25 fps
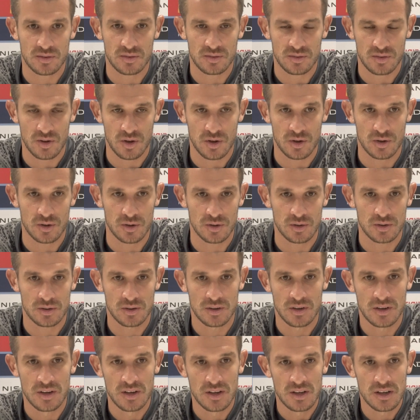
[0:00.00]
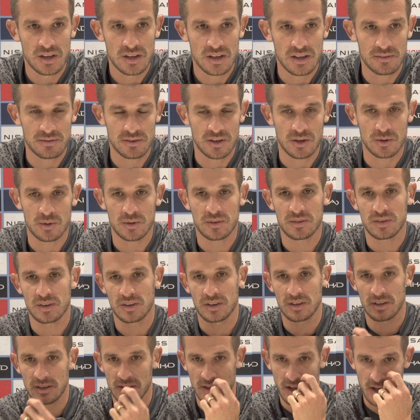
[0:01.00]
So even though it's
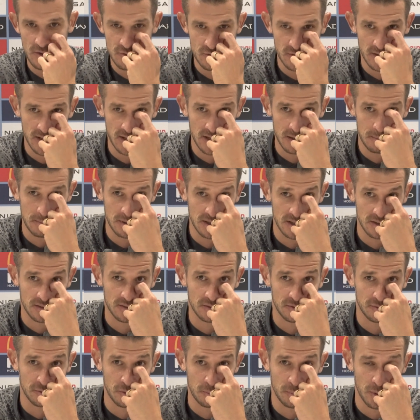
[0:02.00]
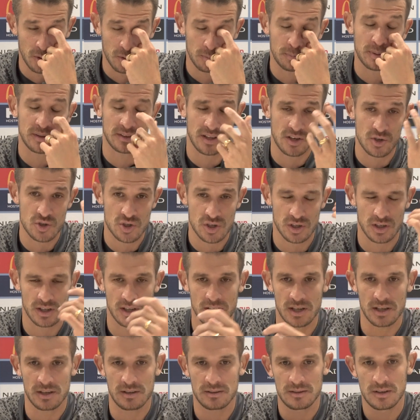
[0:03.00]
180 minutes of football,
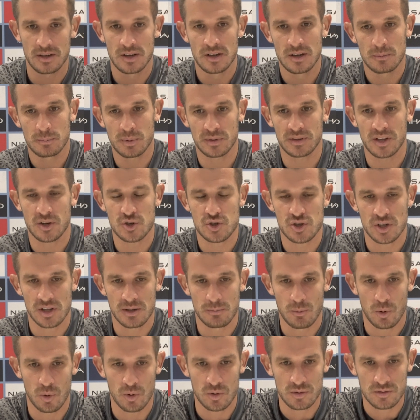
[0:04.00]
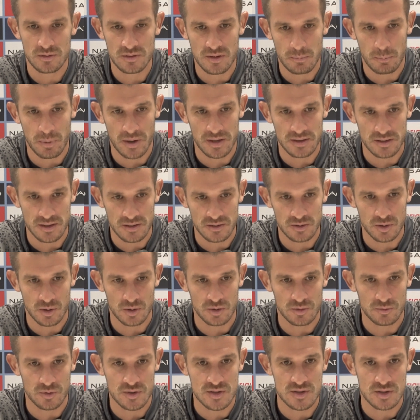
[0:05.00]
potentially more, dependent
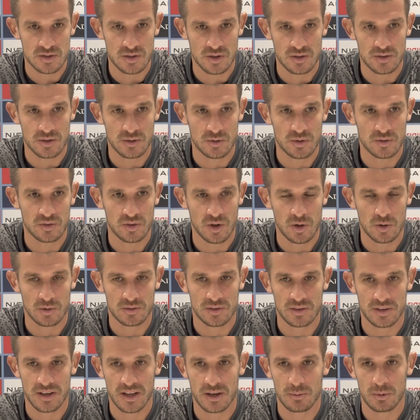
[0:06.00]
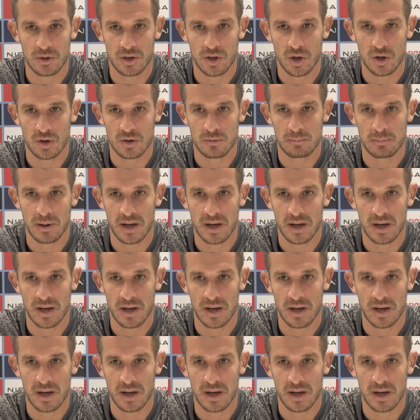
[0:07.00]
on the result and how we go.